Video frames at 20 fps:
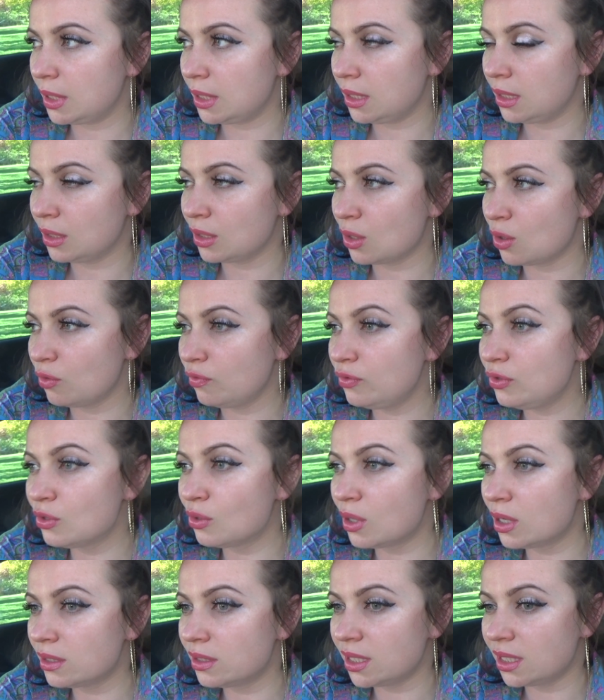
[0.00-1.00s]
you know if
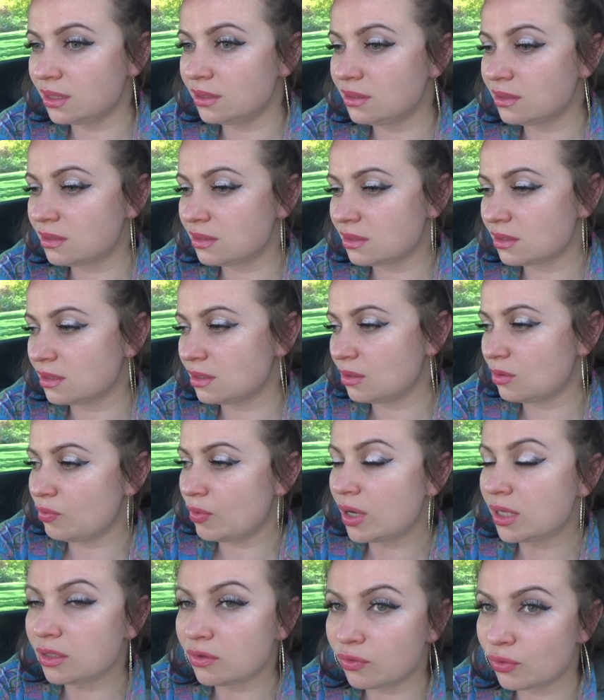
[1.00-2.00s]
you are that
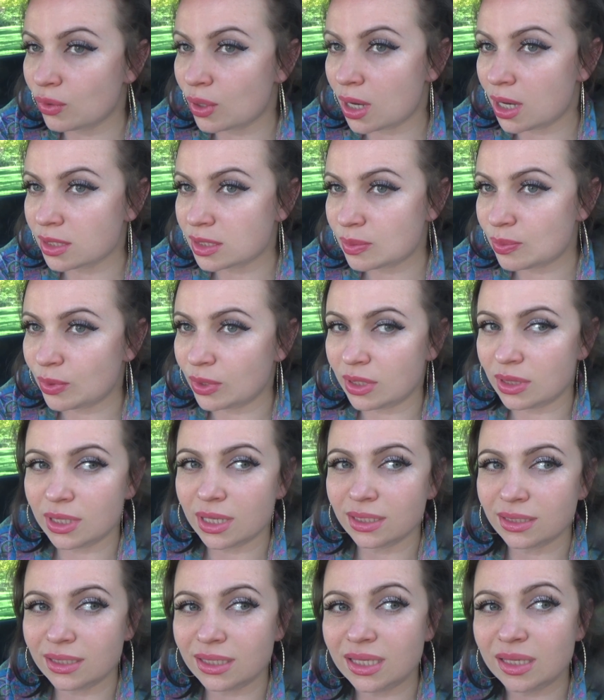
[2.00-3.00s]
wonderful husband
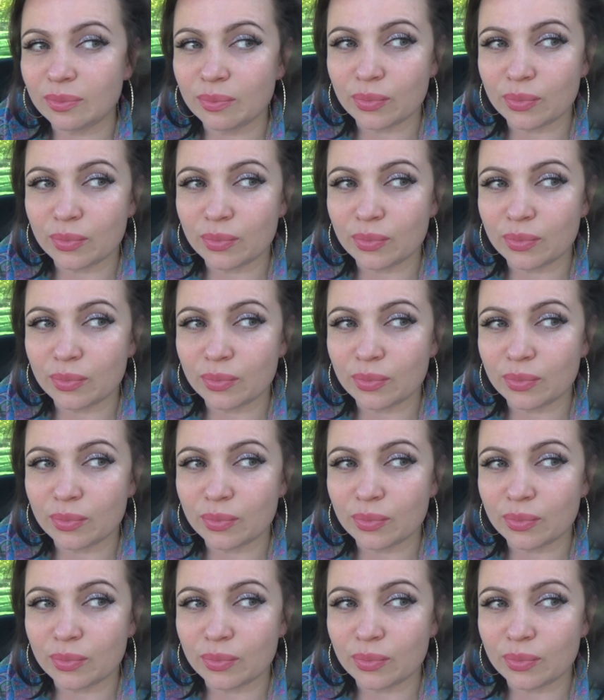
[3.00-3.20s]
that keep